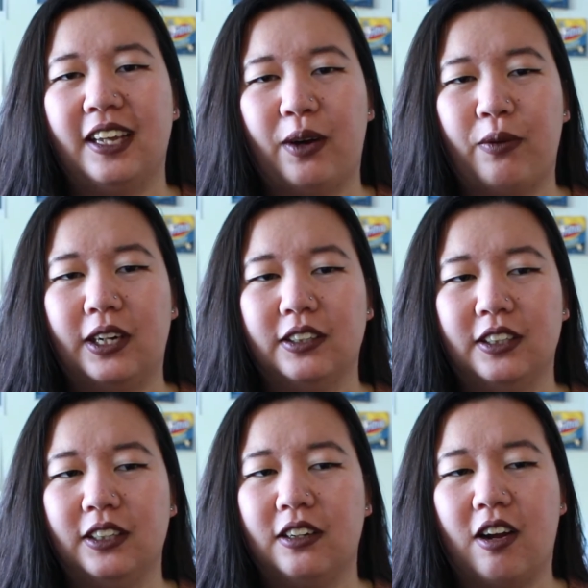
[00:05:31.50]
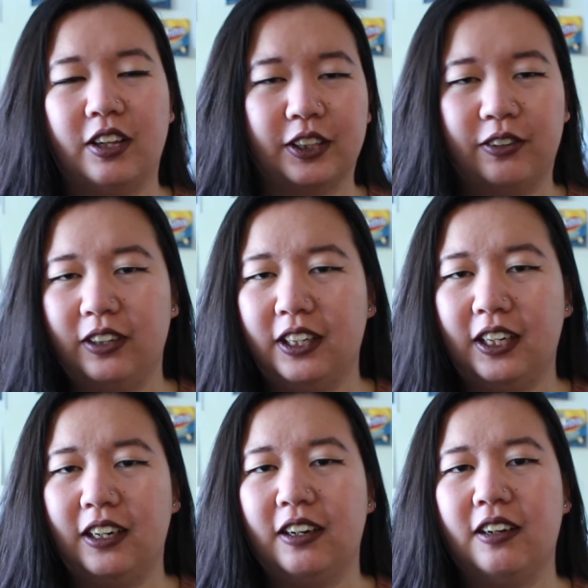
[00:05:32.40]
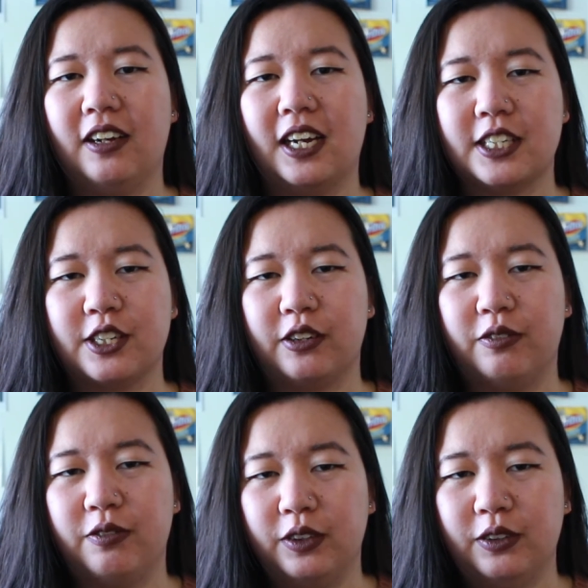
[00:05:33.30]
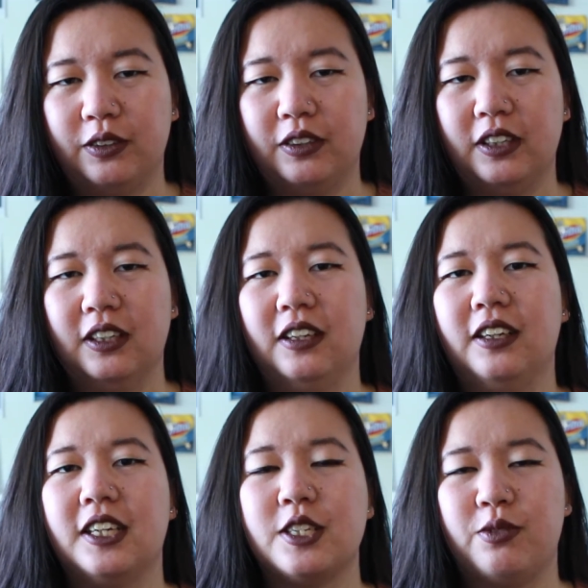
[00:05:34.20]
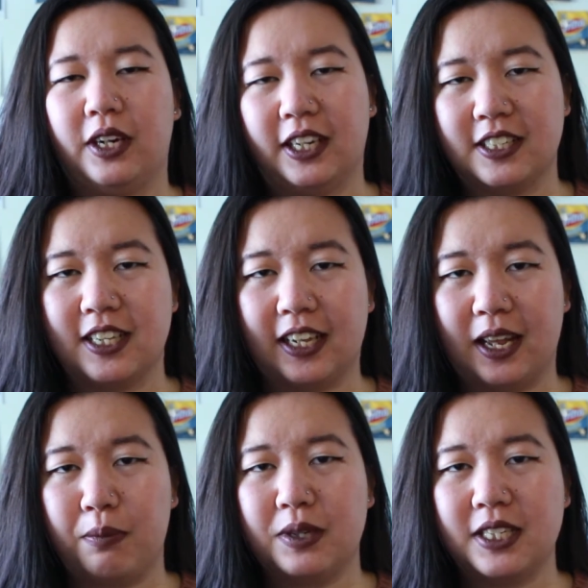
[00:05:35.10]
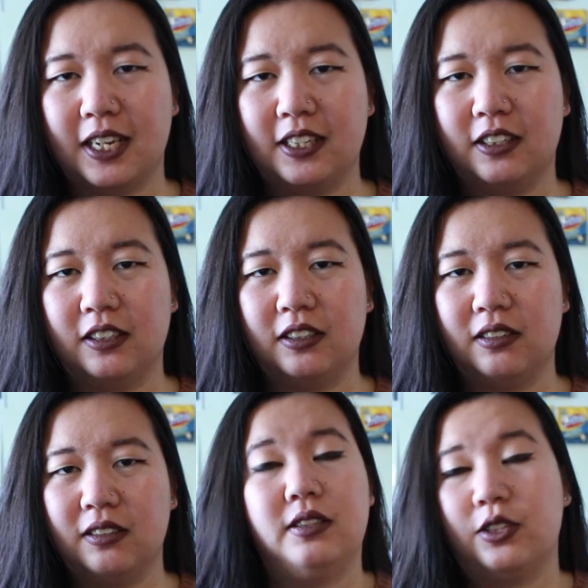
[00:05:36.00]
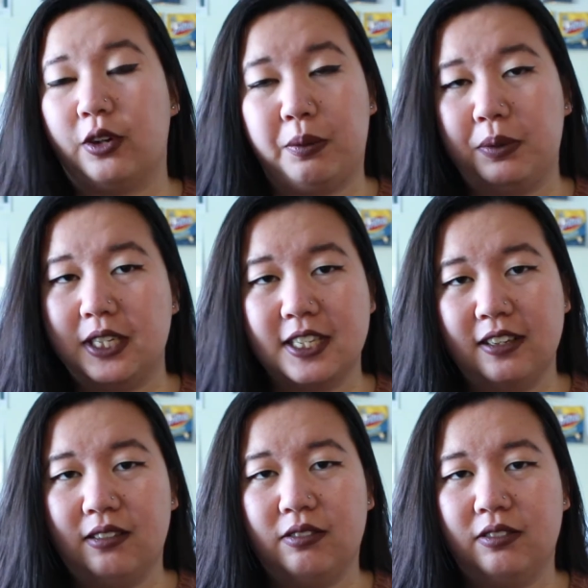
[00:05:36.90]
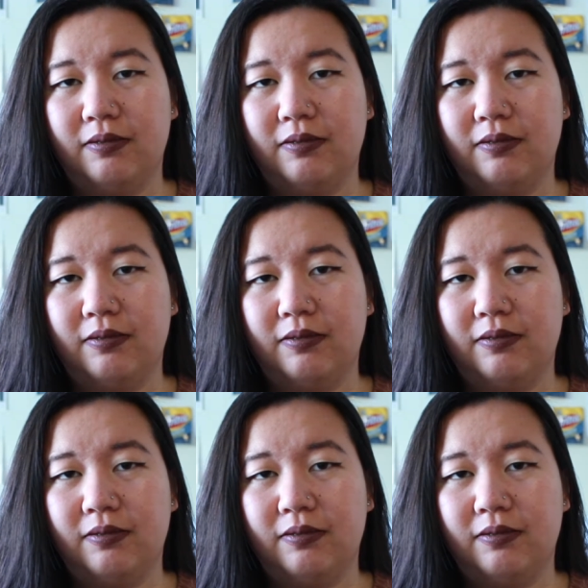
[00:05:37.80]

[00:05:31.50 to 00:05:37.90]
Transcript: Yeah, Wilder on the green, has good food, is right next to the campus center. It's a great place to live.